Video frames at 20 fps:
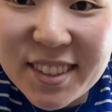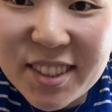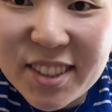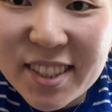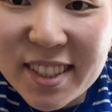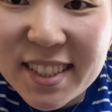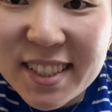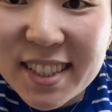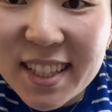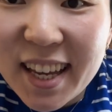
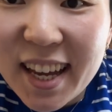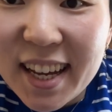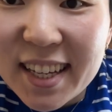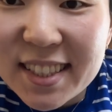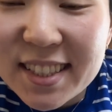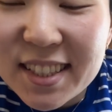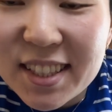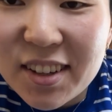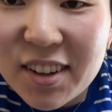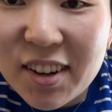just
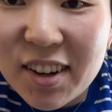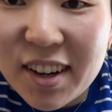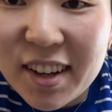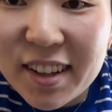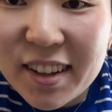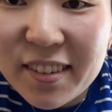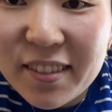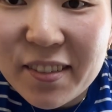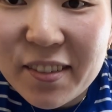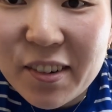cast
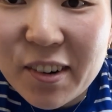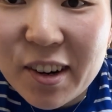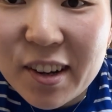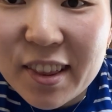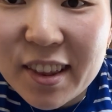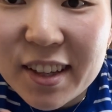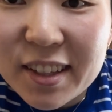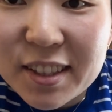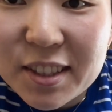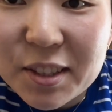on for
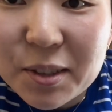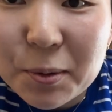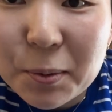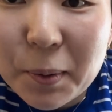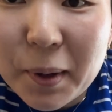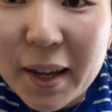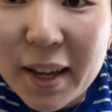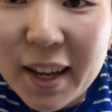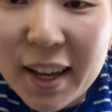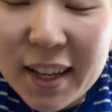the
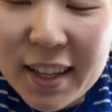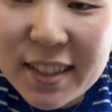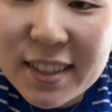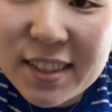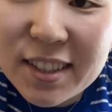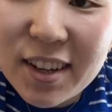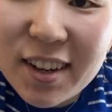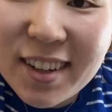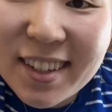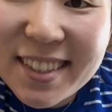Sway
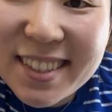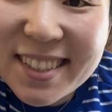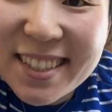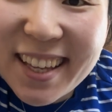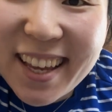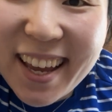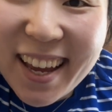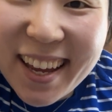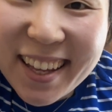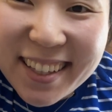socks
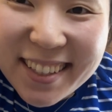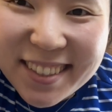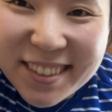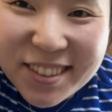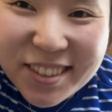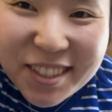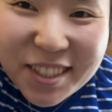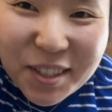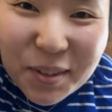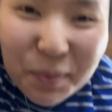and it's
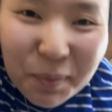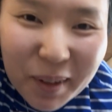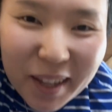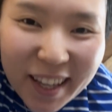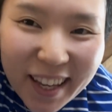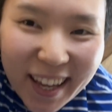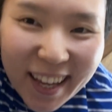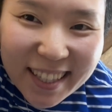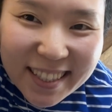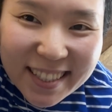just
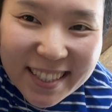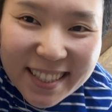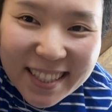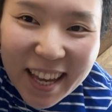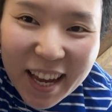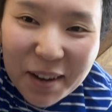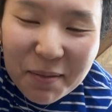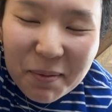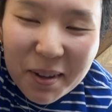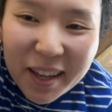me and
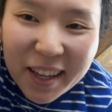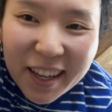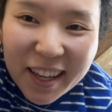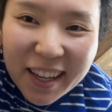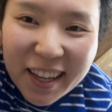Sam hanging